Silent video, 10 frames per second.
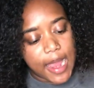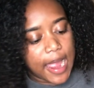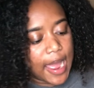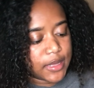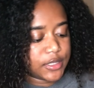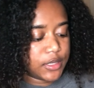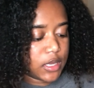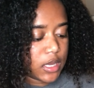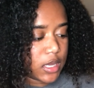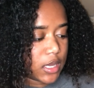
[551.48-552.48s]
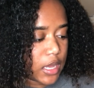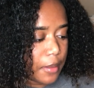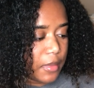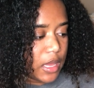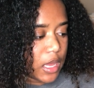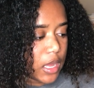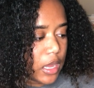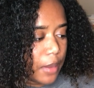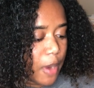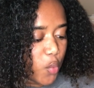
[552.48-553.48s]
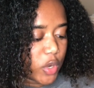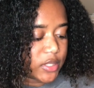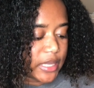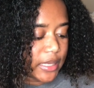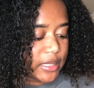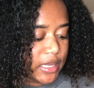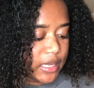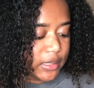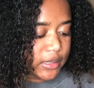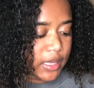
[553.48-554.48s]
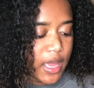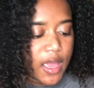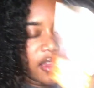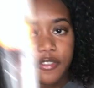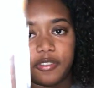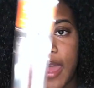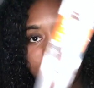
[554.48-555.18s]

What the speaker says: got me a Real Techniques flat